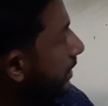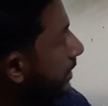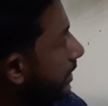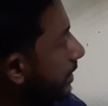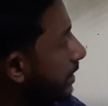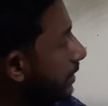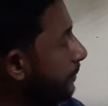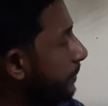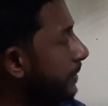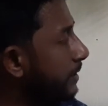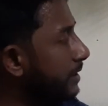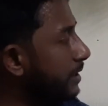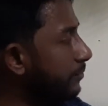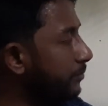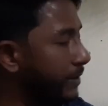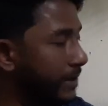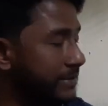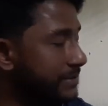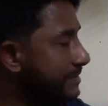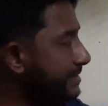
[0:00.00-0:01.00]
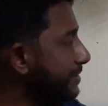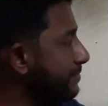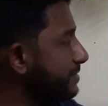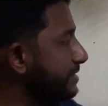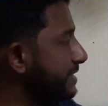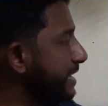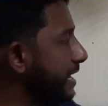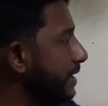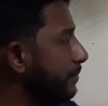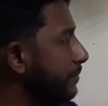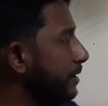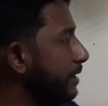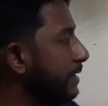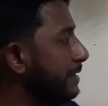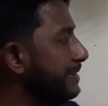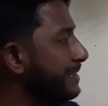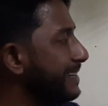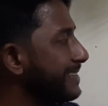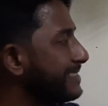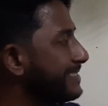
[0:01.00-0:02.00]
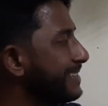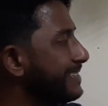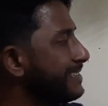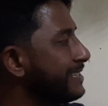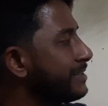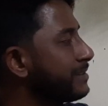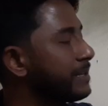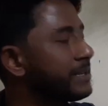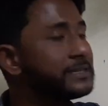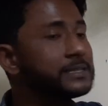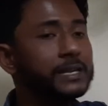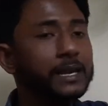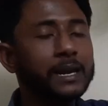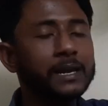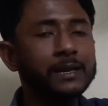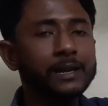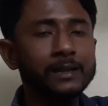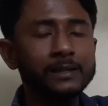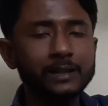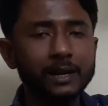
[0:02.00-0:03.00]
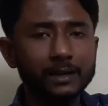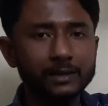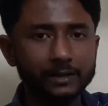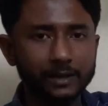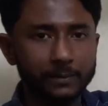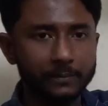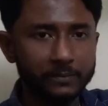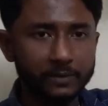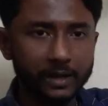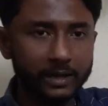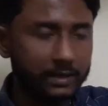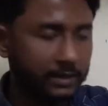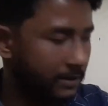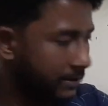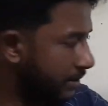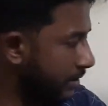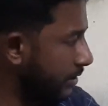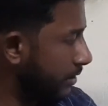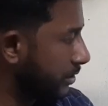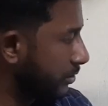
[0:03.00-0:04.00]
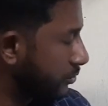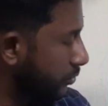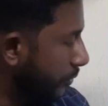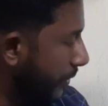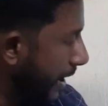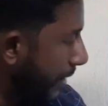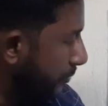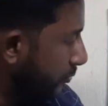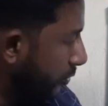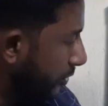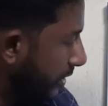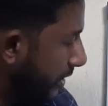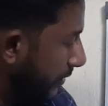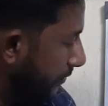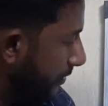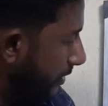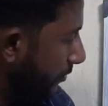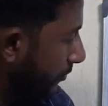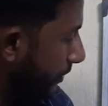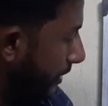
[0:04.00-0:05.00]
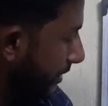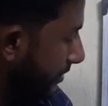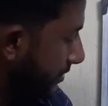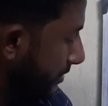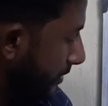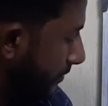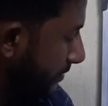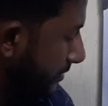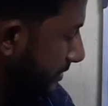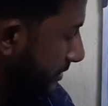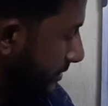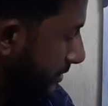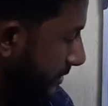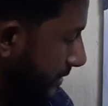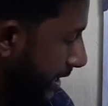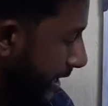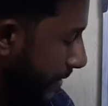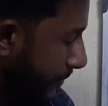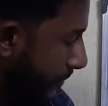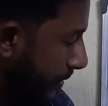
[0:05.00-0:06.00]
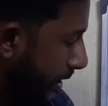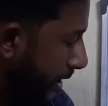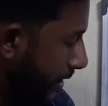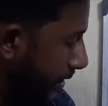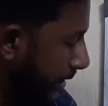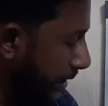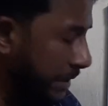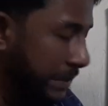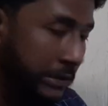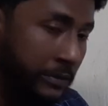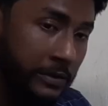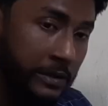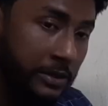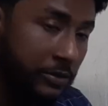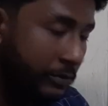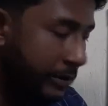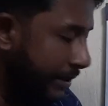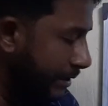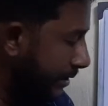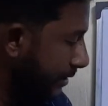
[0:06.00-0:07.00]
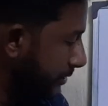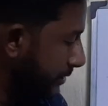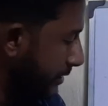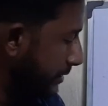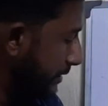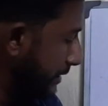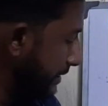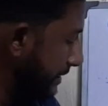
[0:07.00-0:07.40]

keeping the first term same, interchanging the second and third term, right? So we have to keep the first term same and we need to interchange the